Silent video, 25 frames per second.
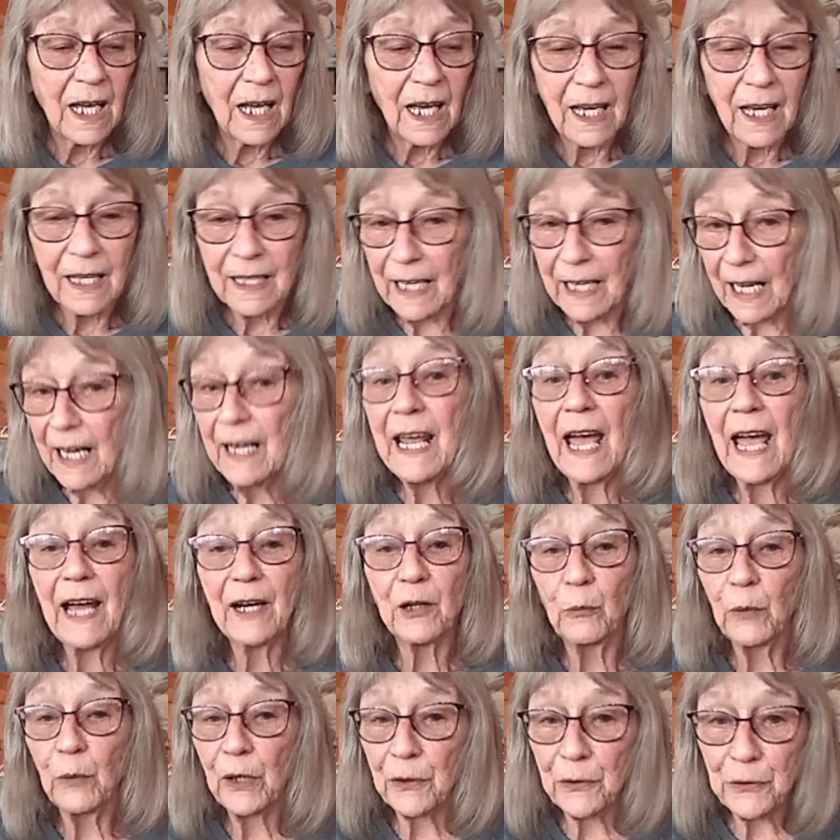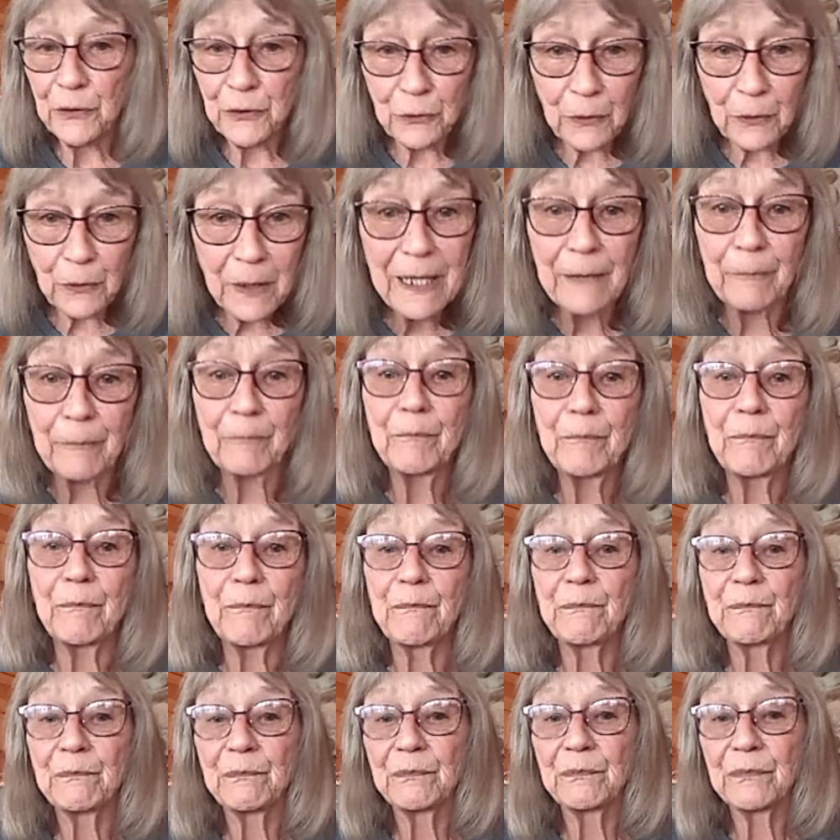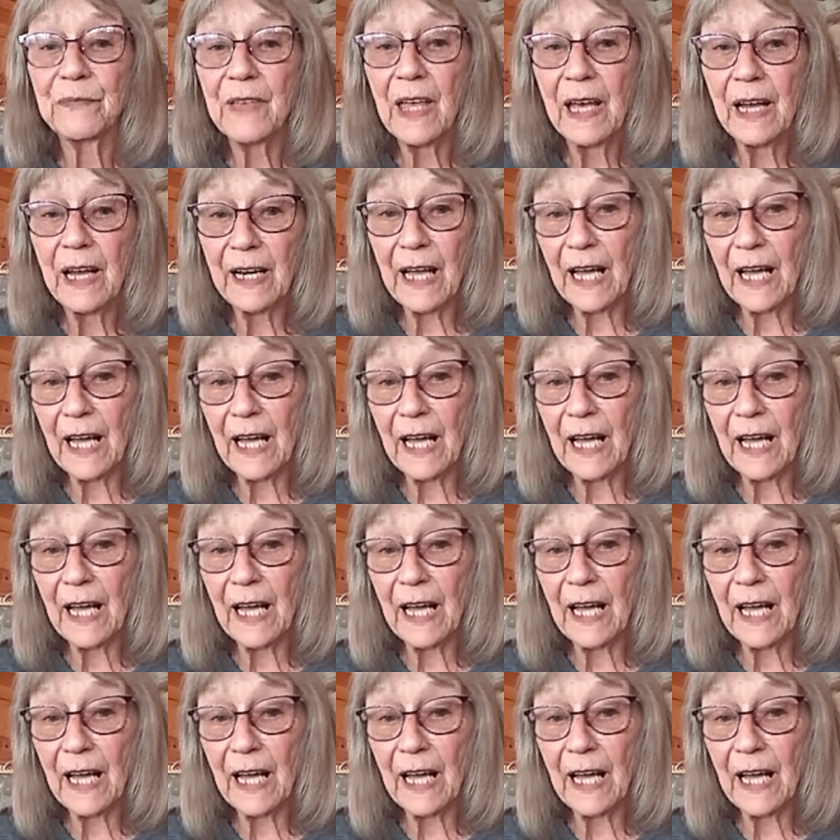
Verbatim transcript: again, had a weird dream. And